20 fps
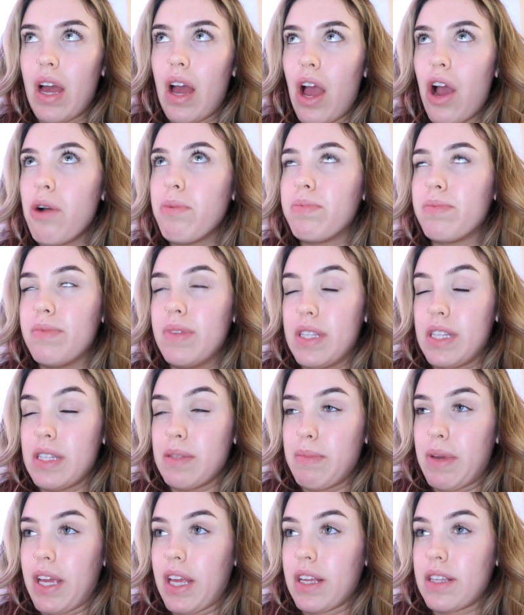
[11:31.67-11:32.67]
I hope this is
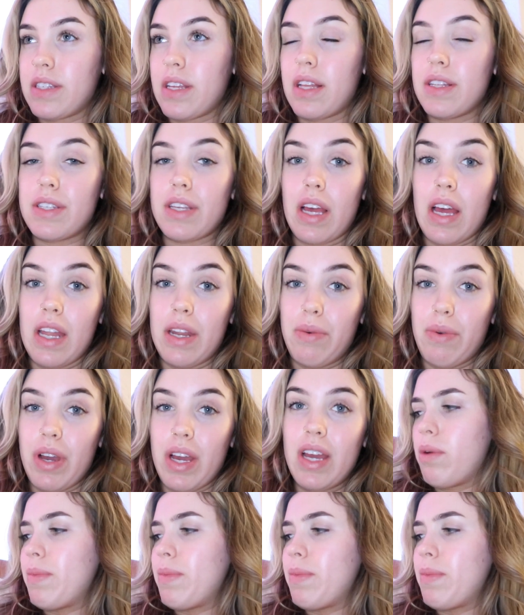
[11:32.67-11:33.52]
making sense. Anyway,